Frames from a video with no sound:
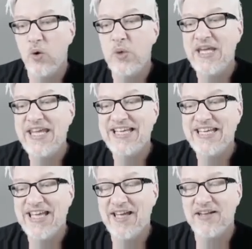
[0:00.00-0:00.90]
we
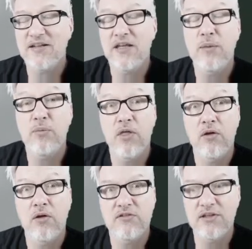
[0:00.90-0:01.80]
can keep
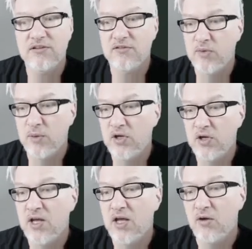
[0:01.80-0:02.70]
those things in
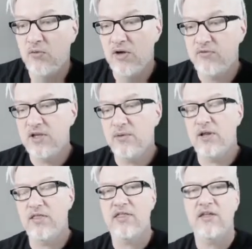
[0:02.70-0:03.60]
memory roughly a
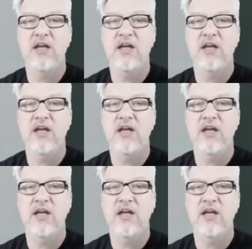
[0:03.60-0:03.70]
month.